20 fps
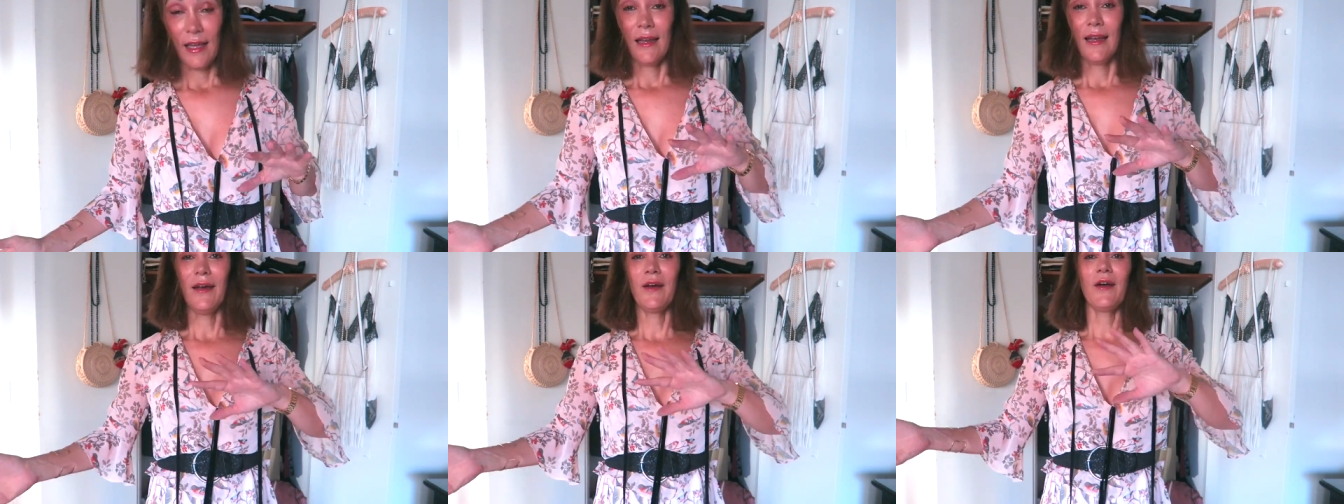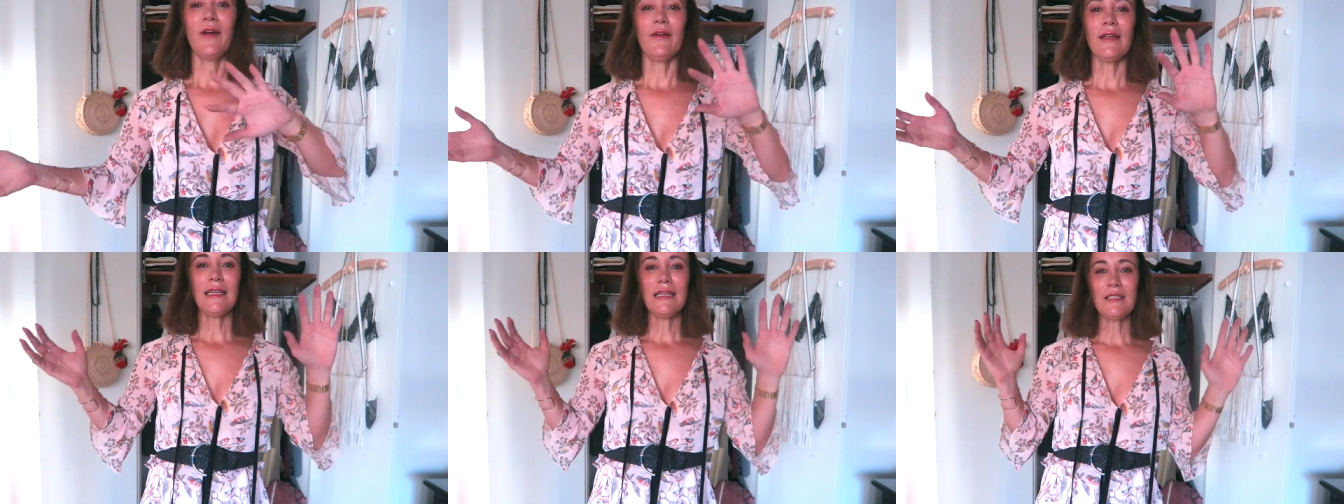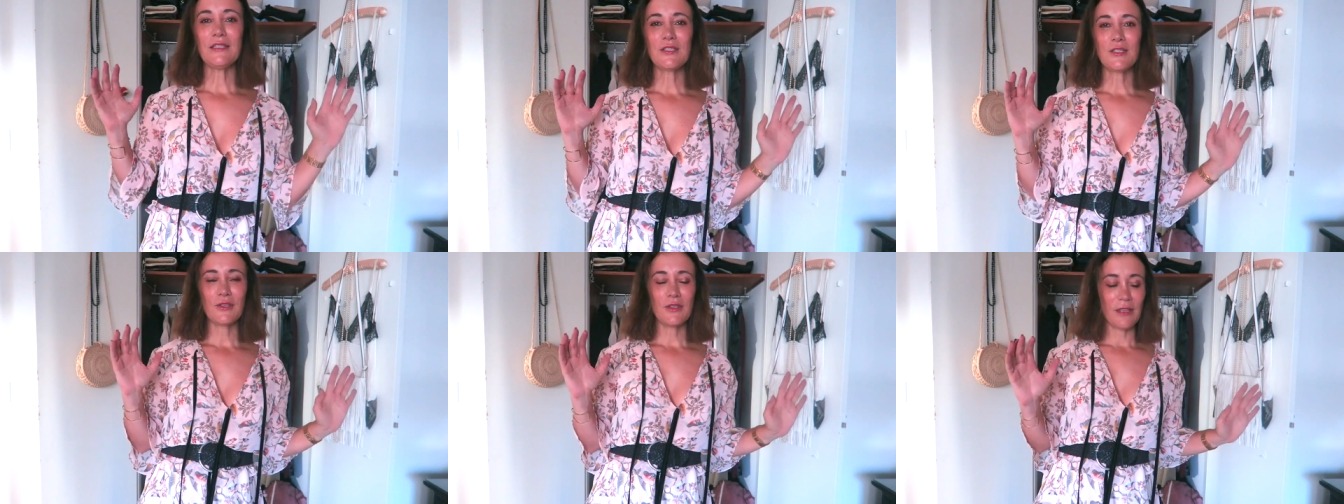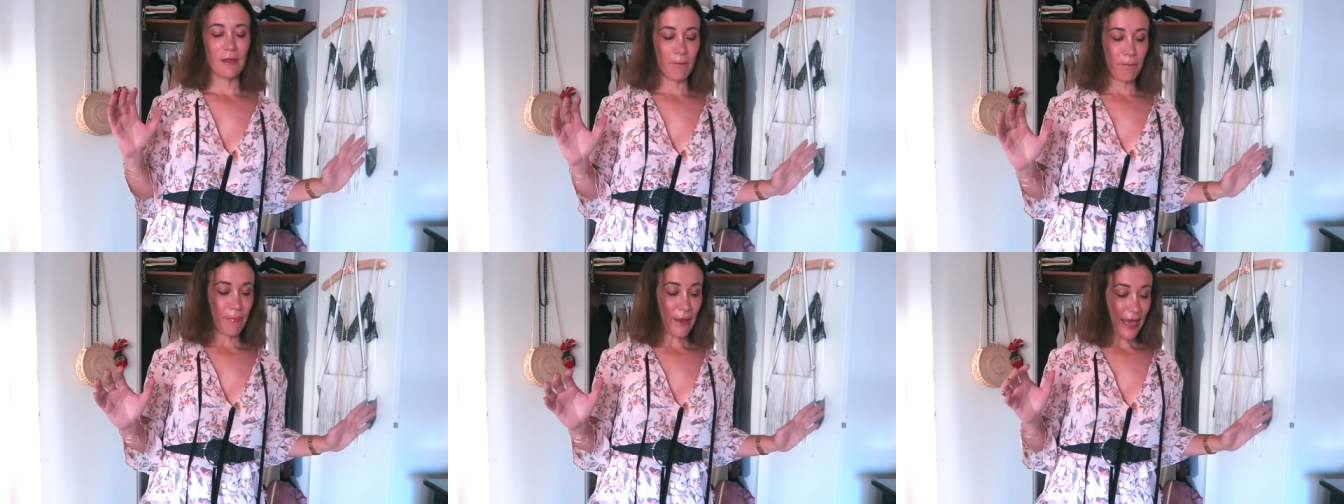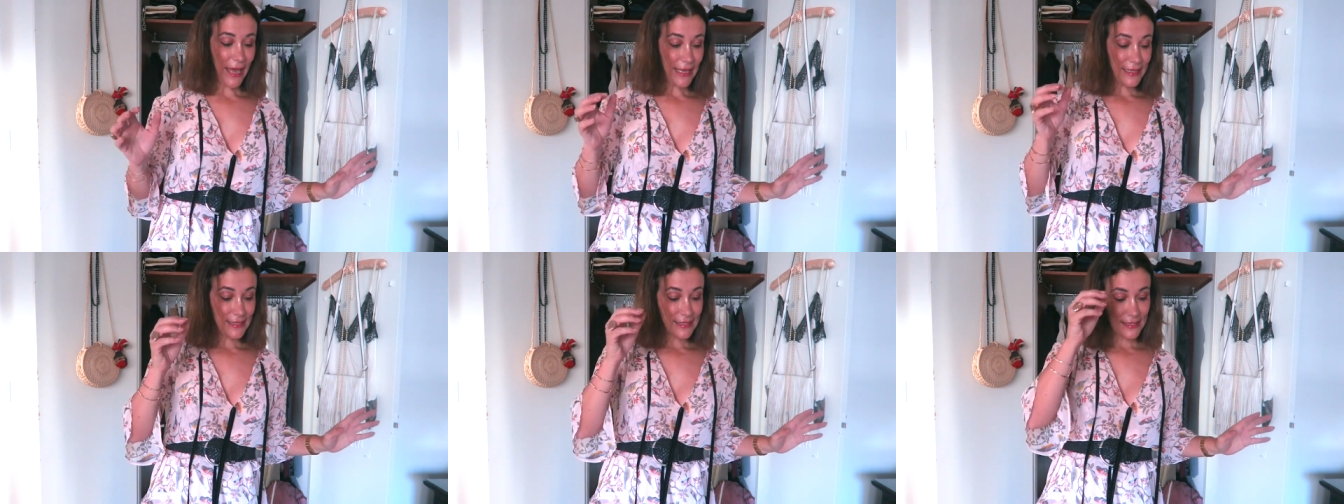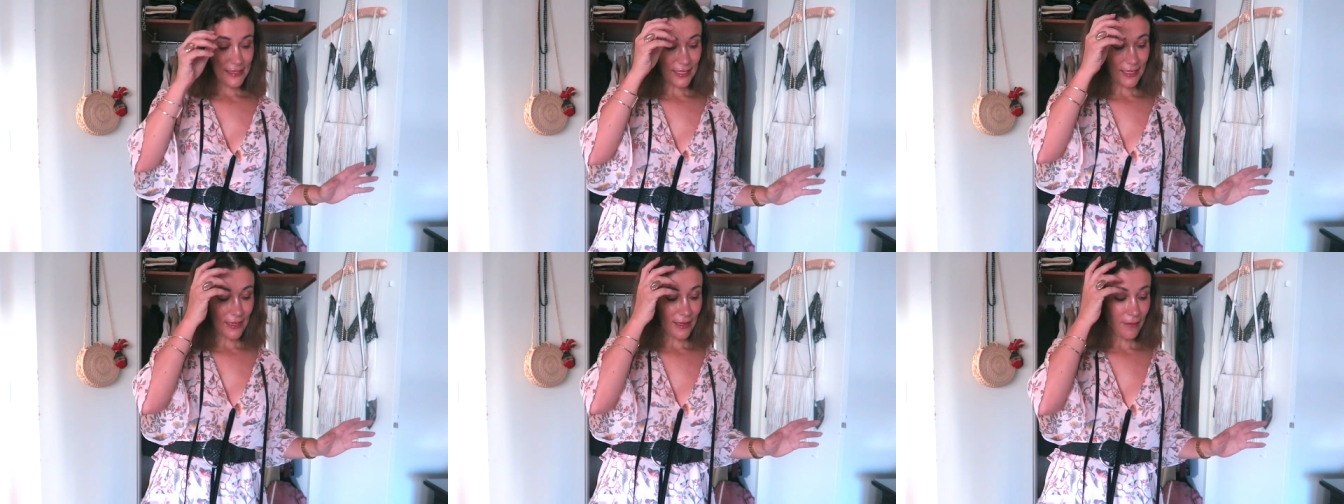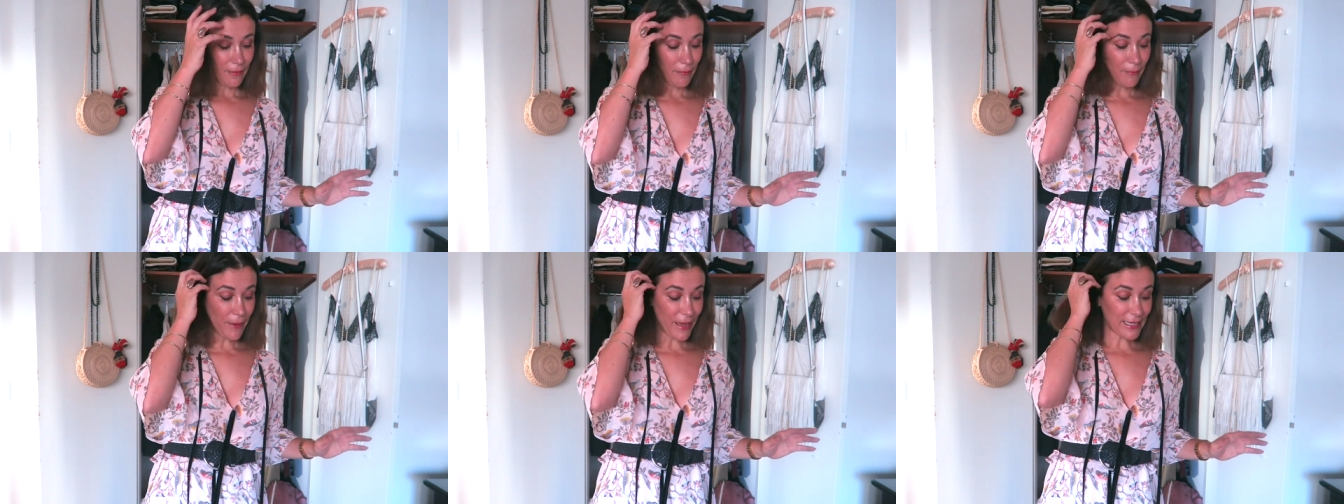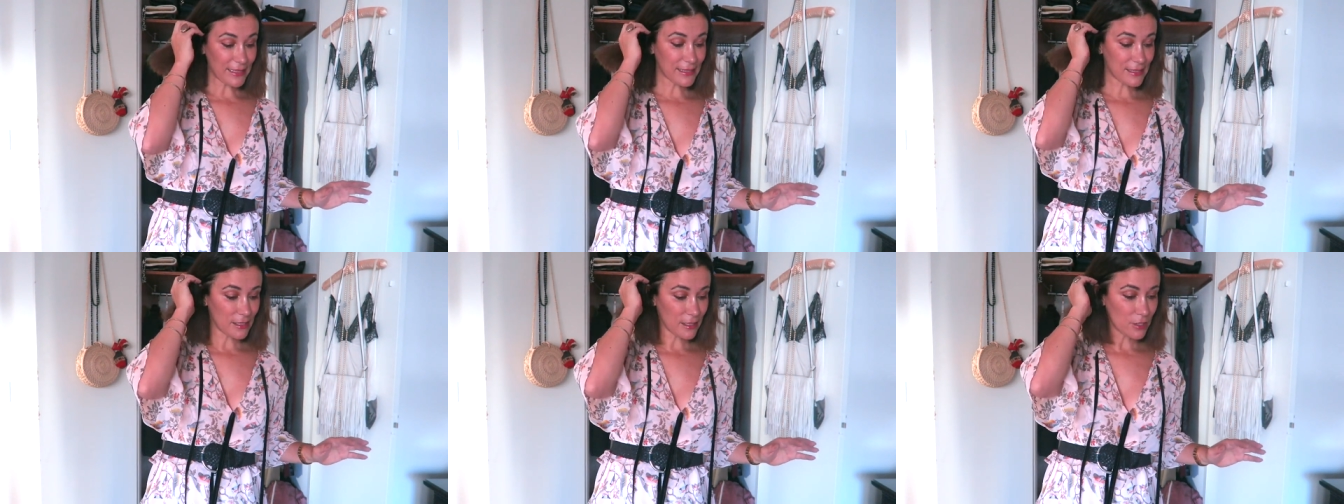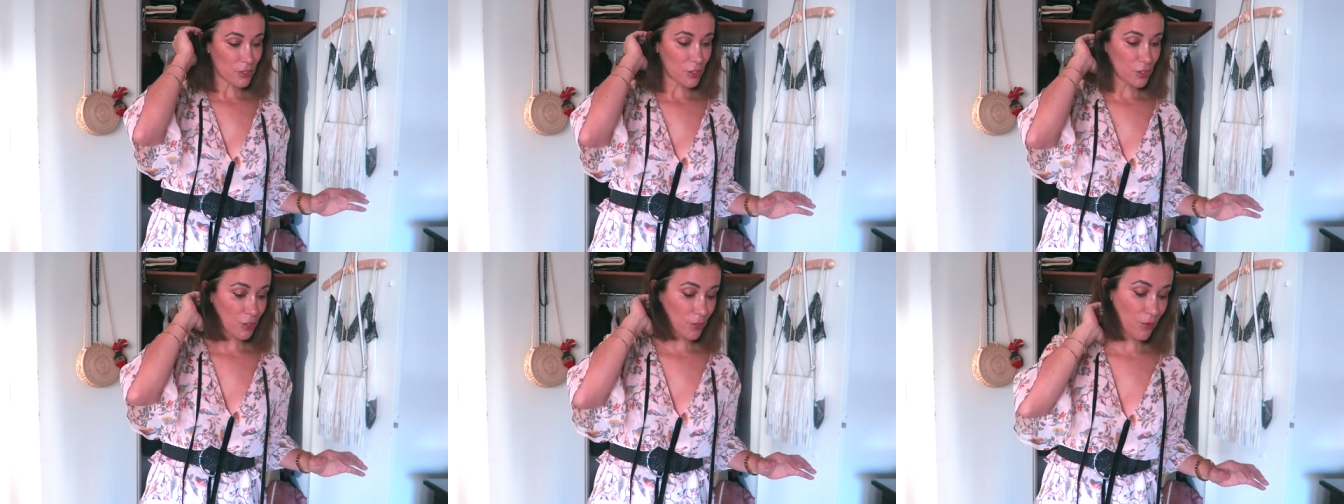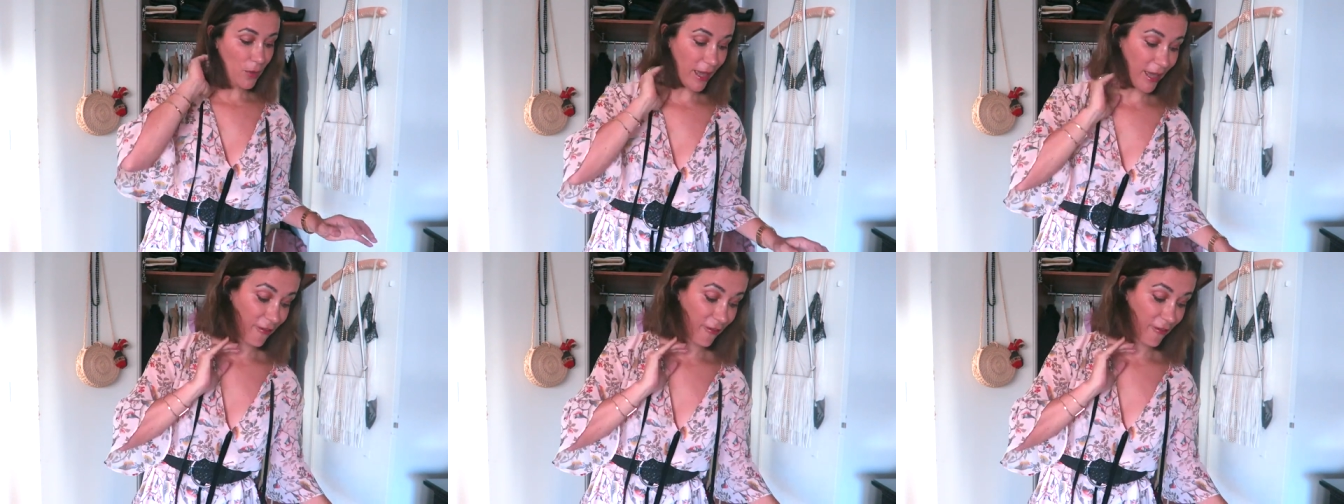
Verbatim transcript: Now going into the best, best shoe